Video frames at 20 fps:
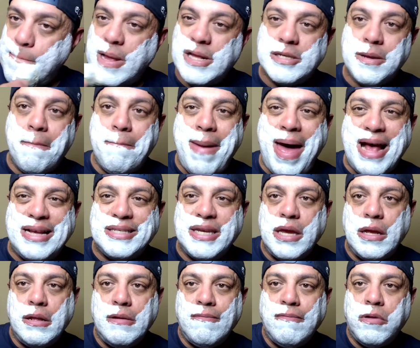It's a
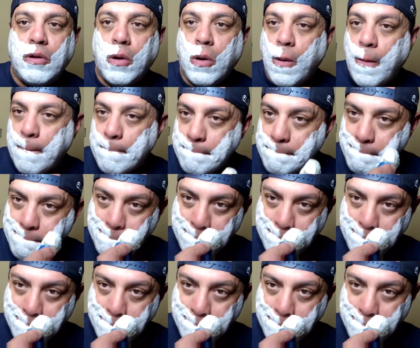masculine floral.